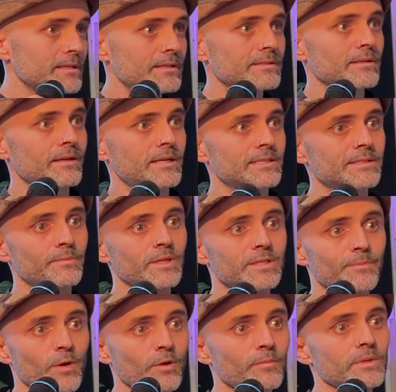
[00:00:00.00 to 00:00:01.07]
designing some
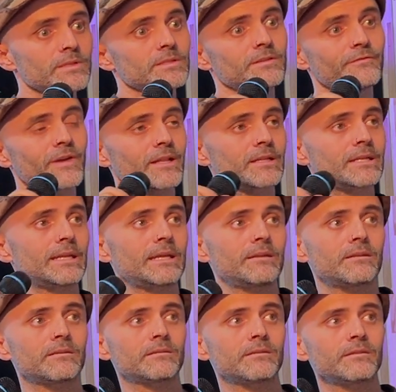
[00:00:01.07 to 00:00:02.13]
experiments to validate
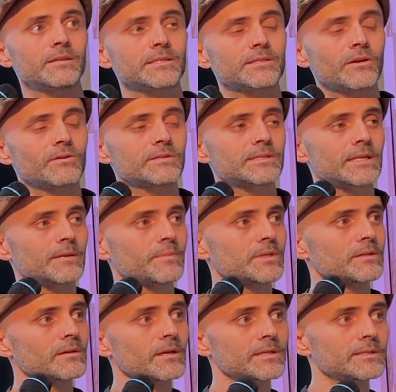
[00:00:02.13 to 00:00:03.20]
this concept.
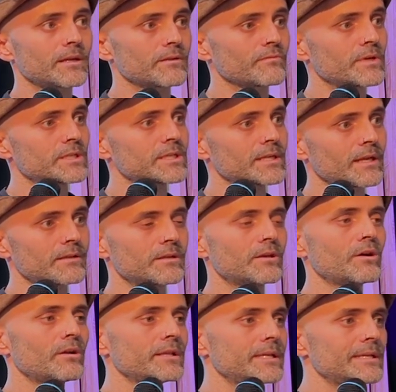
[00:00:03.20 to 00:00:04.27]
I started reaching out to
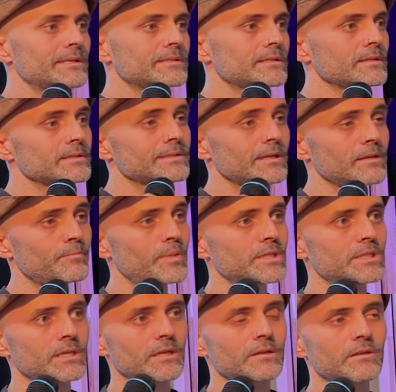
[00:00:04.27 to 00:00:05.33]
colleagues, I started
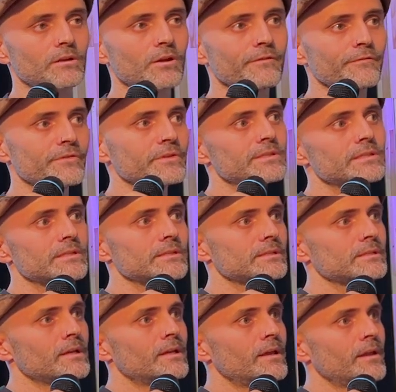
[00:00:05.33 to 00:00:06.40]
pitching it at conferences,
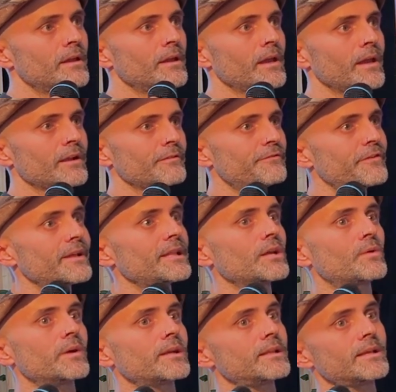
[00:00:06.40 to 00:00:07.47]
and I fairly
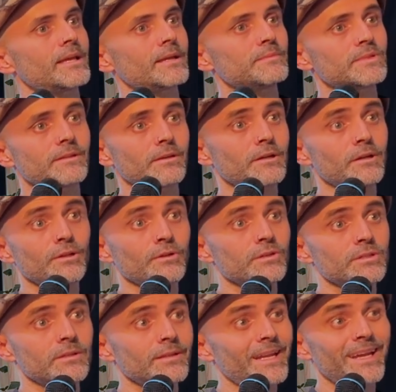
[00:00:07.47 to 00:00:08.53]
quickly came to the conclusion
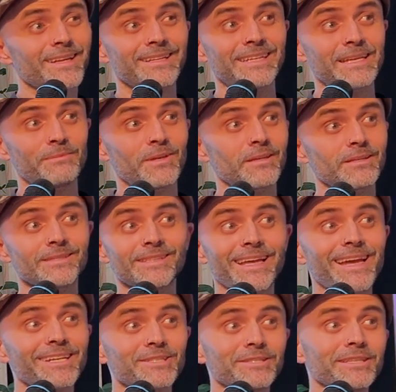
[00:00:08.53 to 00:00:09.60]
that academia is
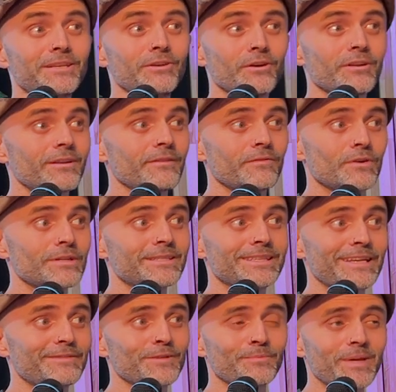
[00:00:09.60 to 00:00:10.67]
actually not a very
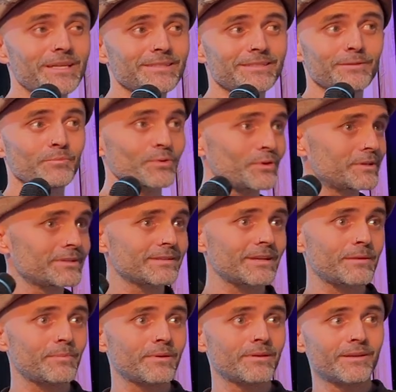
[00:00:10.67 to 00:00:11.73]
safe space to prototype
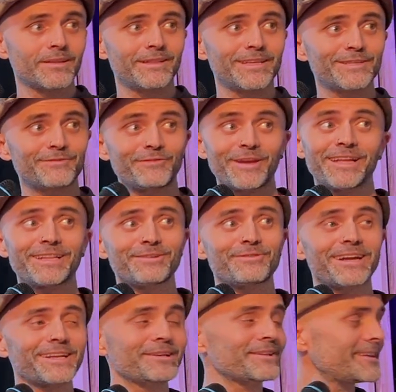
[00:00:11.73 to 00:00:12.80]
these fairly
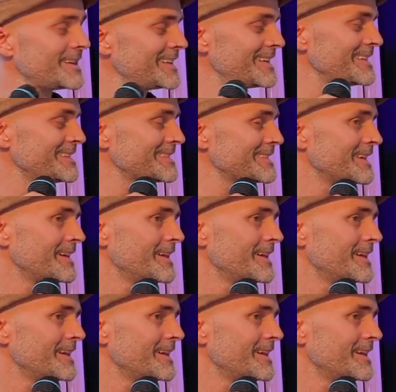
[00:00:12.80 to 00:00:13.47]
radical ideas.